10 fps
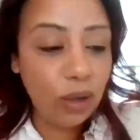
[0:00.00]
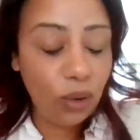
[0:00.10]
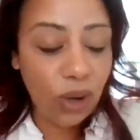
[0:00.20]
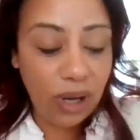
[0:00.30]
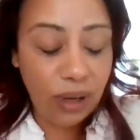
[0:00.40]

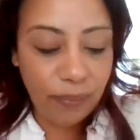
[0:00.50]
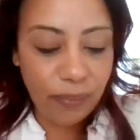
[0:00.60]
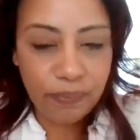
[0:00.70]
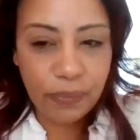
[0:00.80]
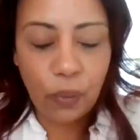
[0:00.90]
So
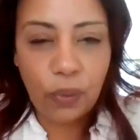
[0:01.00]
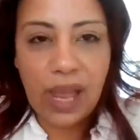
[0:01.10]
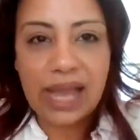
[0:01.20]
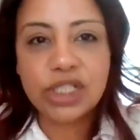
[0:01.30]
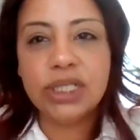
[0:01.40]

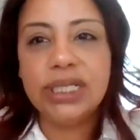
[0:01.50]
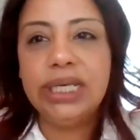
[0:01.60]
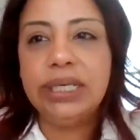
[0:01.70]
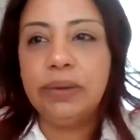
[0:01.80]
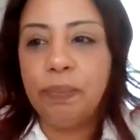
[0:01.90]

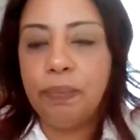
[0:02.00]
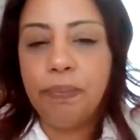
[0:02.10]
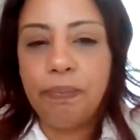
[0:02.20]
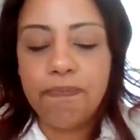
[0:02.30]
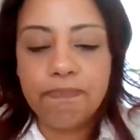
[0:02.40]
actually,
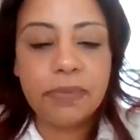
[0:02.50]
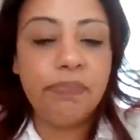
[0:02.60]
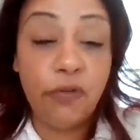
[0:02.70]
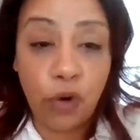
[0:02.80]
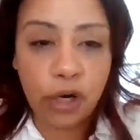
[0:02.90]

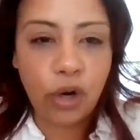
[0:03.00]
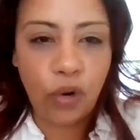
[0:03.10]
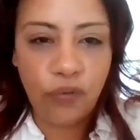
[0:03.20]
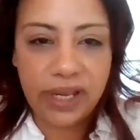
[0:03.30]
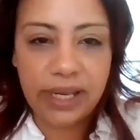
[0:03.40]
before
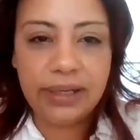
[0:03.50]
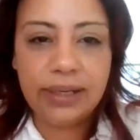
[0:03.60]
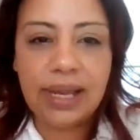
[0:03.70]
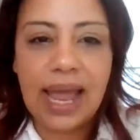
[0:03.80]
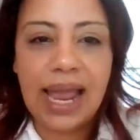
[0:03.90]

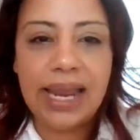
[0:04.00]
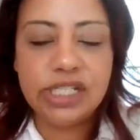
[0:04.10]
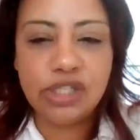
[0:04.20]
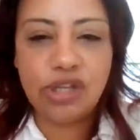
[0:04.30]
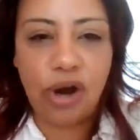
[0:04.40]
COVID,
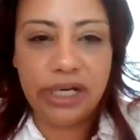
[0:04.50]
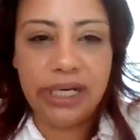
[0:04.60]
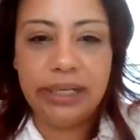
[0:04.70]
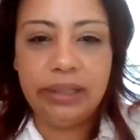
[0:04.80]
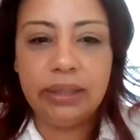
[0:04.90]
I
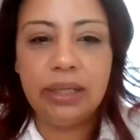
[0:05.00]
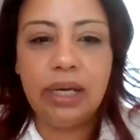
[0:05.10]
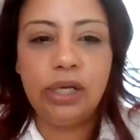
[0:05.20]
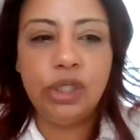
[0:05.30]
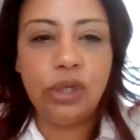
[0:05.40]
started
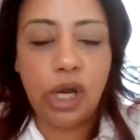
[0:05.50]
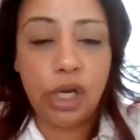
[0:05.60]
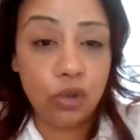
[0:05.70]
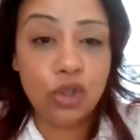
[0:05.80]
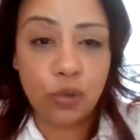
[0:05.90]

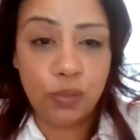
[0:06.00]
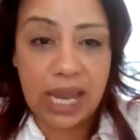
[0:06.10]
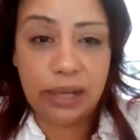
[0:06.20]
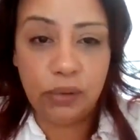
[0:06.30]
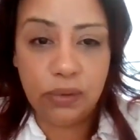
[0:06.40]
a YouTube
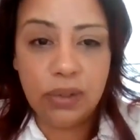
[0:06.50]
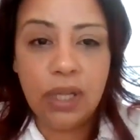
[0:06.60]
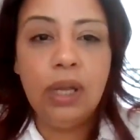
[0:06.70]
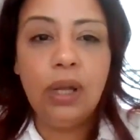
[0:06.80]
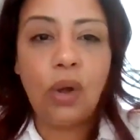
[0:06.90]
channel
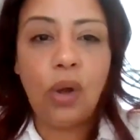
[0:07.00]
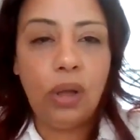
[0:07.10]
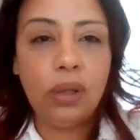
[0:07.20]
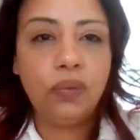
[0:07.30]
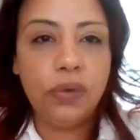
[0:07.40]

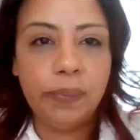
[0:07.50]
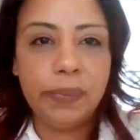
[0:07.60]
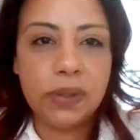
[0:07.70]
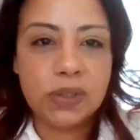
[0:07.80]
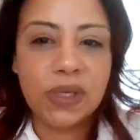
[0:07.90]
called Real
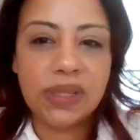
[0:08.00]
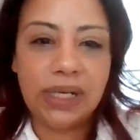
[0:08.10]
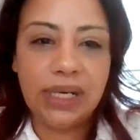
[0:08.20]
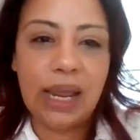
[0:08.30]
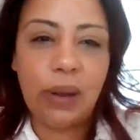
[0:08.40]
Meals with
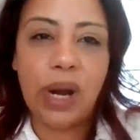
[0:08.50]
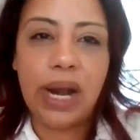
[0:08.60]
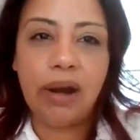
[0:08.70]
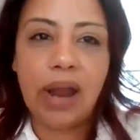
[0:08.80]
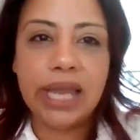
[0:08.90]
Linette,
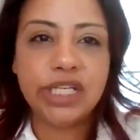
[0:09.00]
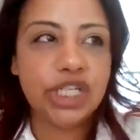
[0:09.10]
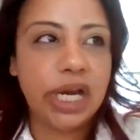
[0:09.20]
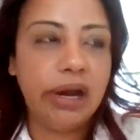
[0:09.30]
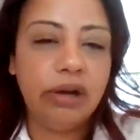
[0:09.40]
where I
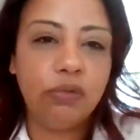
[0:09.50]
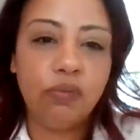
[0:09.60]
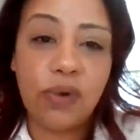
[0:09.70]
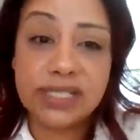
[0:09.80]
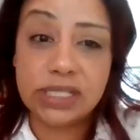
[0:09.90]
shared
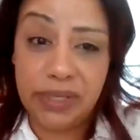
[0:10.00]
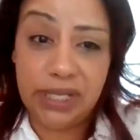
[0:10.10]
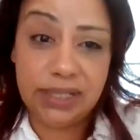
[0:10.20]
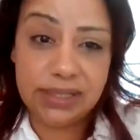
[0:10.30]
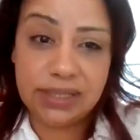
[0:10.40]

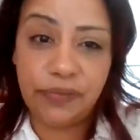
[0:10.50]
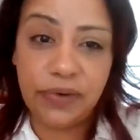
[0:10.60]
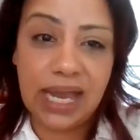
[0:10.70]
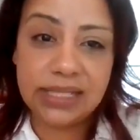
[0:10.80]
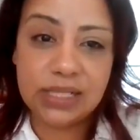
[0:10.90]
recipes,
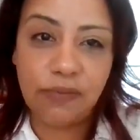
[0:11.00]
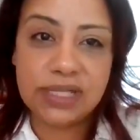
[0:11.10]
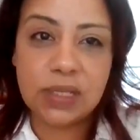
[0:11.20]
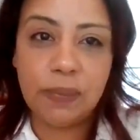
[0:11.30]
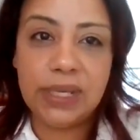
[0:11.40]
different kinds of
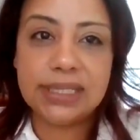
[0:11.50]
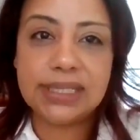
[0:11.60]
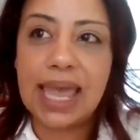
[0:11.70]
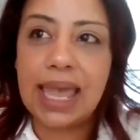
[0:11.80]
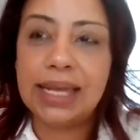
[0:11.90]

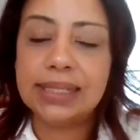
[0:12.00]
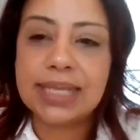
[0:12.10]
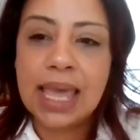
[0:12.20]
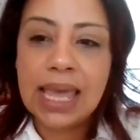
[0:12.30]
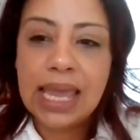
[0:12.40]
recipes. And
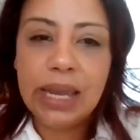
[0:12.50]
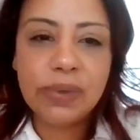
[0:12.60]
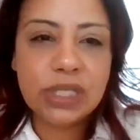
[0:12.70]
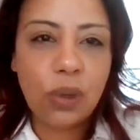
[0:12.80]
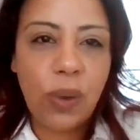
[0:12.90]
it
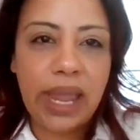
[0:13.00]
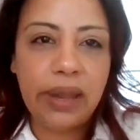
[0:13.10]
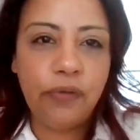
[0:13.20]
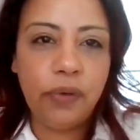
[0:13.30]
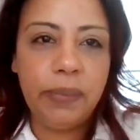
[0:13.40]
was a
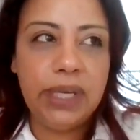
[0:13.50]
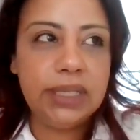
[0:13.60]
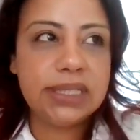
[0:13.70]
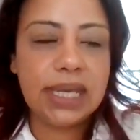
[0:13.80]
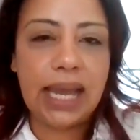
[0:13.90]
way for
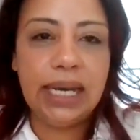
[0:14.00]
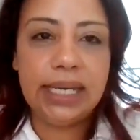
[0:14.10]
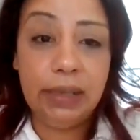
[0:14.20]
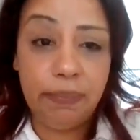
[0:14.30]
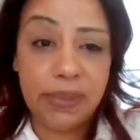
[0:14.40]
me to kind
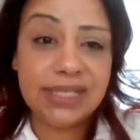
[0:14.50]
of keep